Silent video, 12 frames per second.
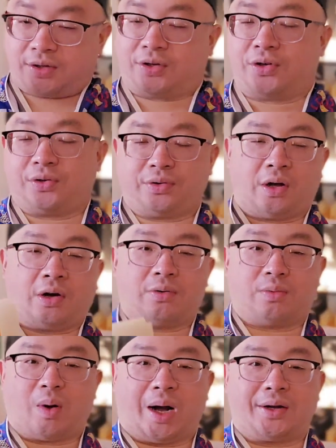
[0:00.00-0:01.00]
you know
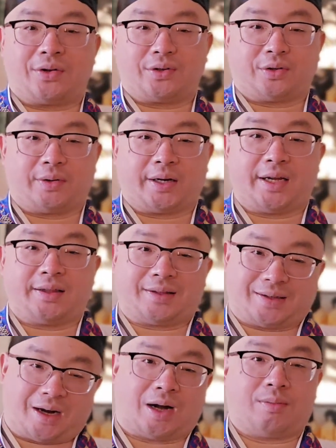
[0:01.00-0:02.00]
why you're doing it.
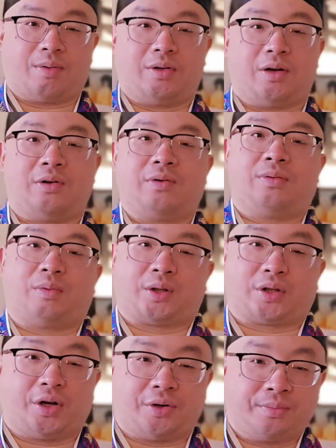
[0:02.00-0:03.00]
The God will know what
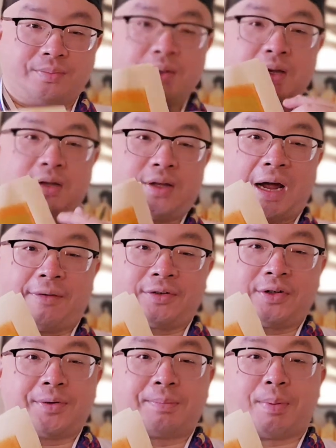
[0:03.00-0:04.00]
to do. After
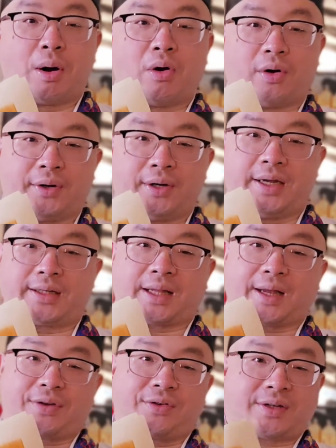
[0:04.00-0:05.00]
you burn, it's
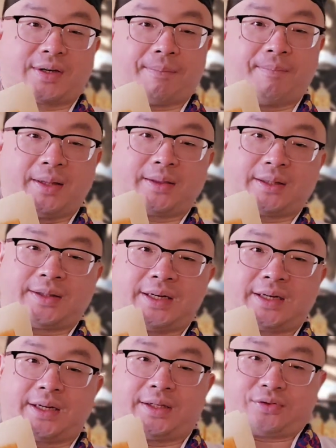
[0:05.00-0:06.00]
like you submit the
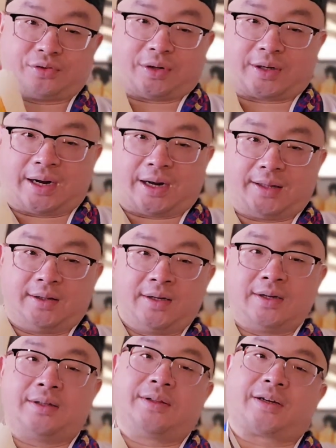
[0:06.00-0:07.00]
ticket to the God.
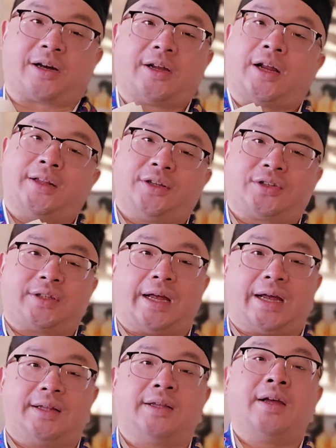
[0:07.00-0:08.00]
The God
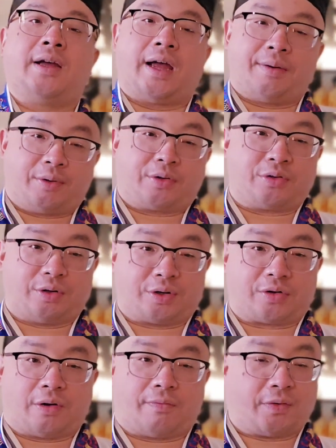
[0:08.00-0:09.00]
understand and will do the
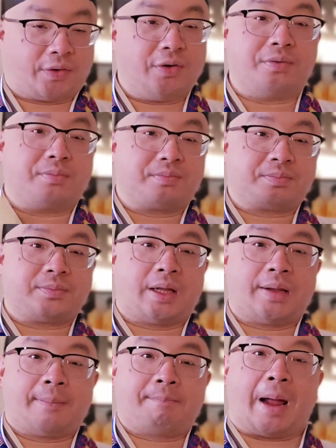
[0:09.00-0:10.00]
job for you.
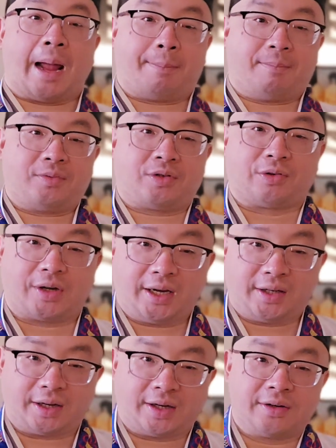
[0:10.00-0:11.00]
Bam, so
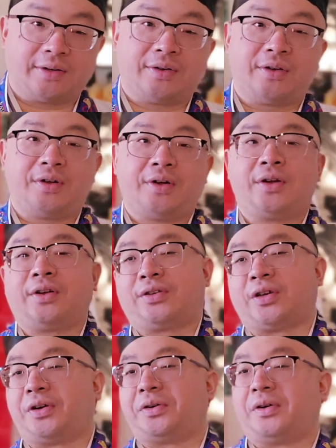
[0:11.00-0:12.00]
easy.
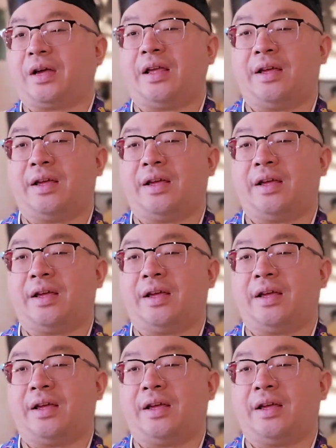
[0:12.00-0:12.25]
So